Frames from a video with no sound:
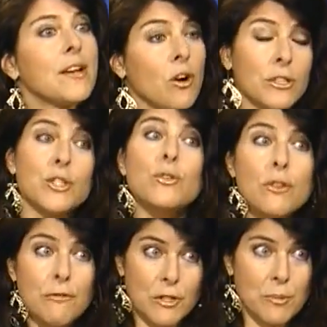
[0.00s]
had gone
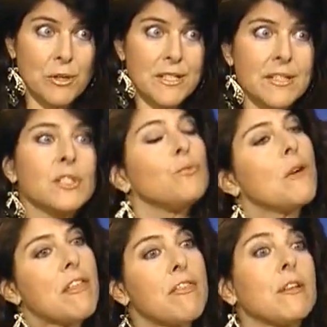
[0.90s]
to the first precinct
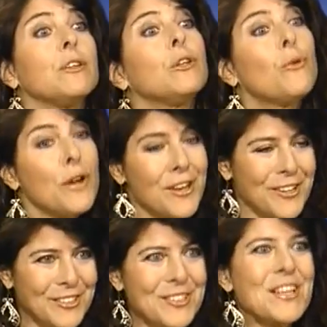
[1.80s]
with the
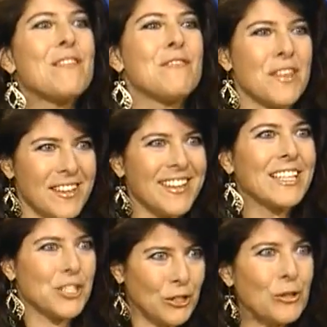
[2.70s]
lawyers of the
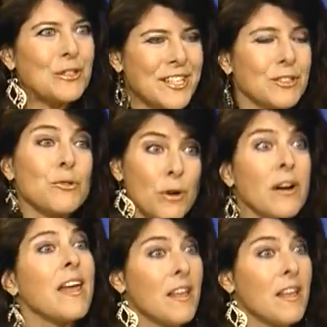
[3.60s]
National Lawyers Guild, who were